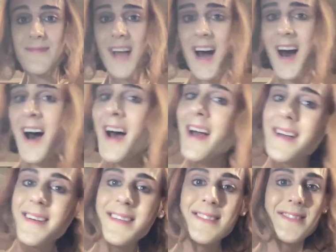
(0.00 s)

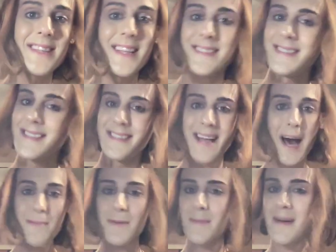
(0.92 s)
I did
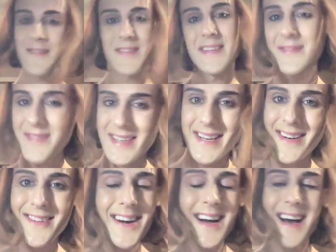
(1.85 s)
not prepare for this
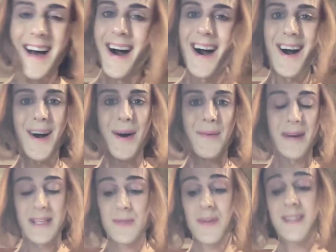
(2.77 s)
video
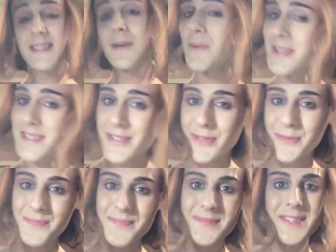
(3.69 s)
as well as I wanted to,
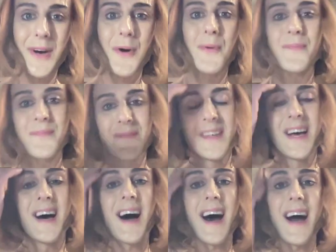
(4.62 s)
so
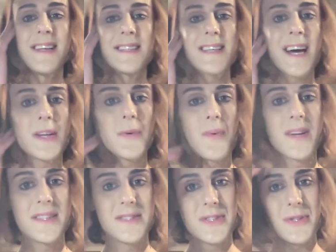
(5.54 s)
I just kind of
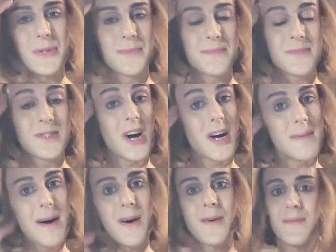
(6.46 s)
wanted to talk
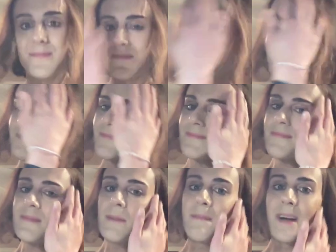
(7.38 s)
about
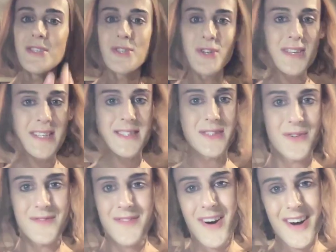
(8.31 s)
my journey
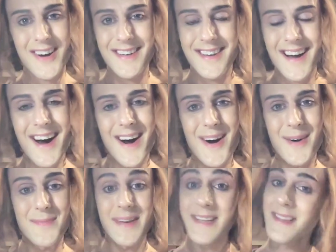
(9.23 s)
so far
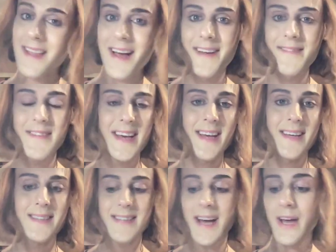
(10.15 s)
in life,
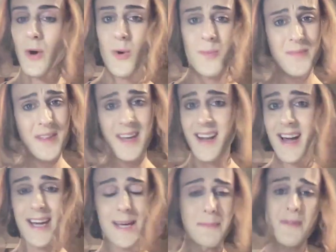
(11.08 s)
and I hope that
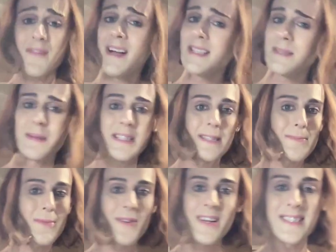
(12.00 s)
I can provide some
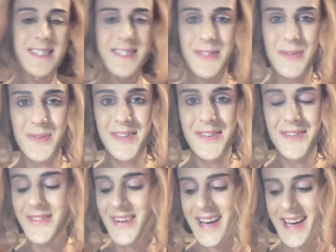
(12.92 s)
inspiration to
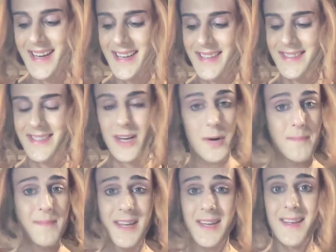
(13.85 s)
you and
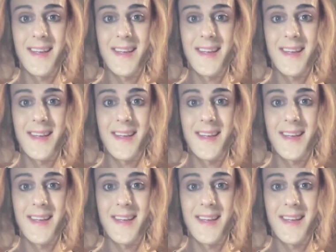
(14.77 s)
make